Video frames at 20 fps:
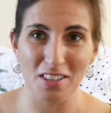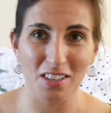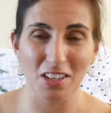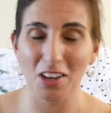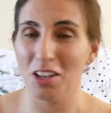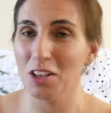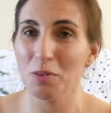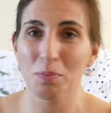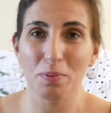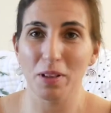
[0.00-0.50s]
The
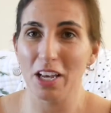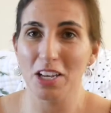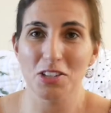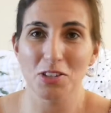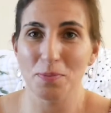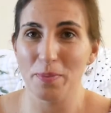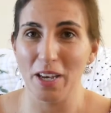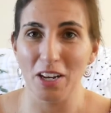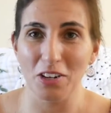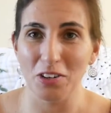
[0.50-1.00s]
only place
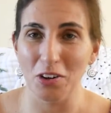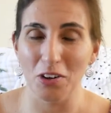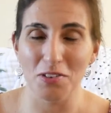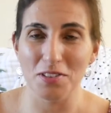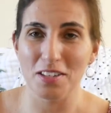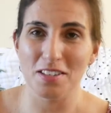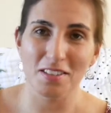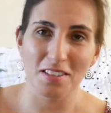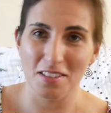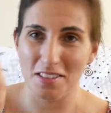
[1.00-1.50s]
you'd be able to
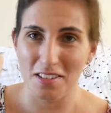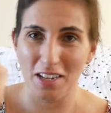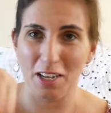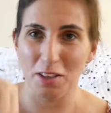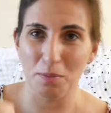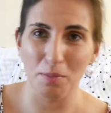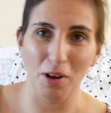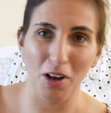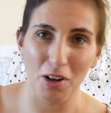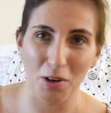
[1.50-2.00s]
notice is inside
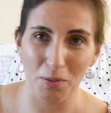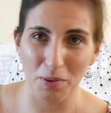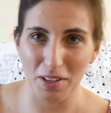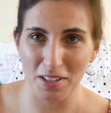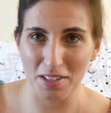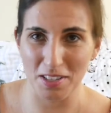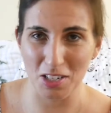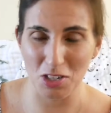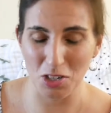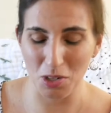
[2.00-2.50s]
the pocket where
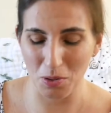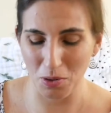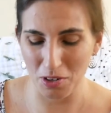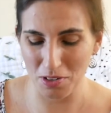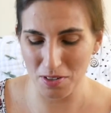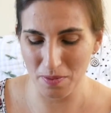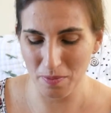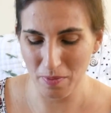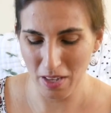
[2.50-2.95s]
the stitching was.